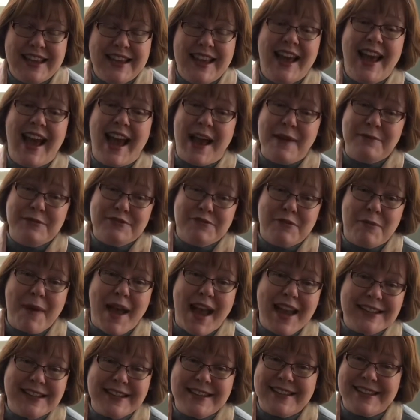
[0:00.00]
I was
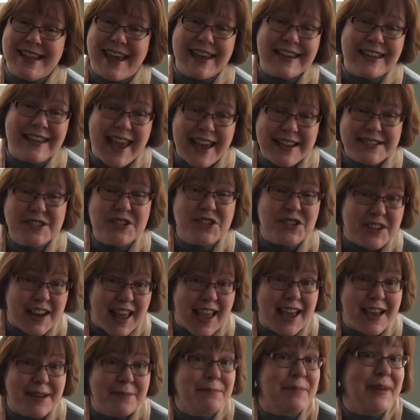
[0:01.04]
reminded of that
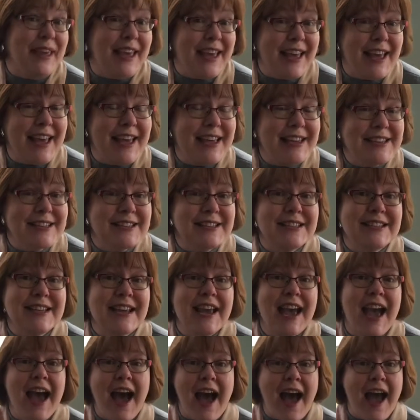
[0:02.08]
yesterday because
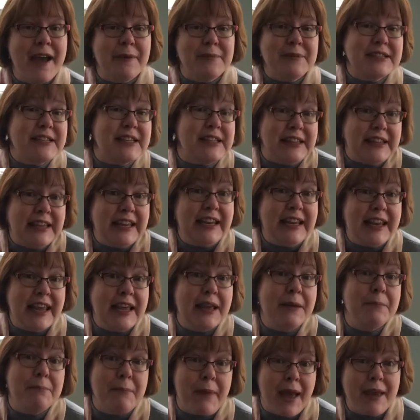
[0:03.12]
I was
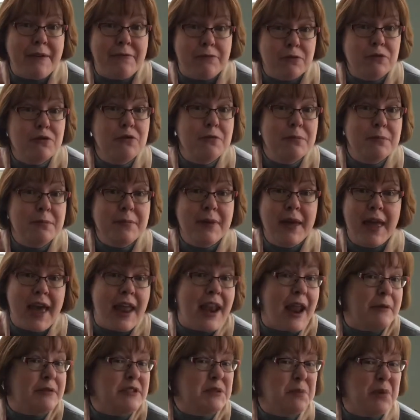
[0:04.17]
cleaning my room and
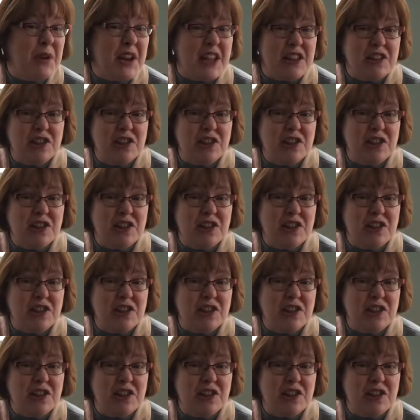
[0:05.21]
I was putting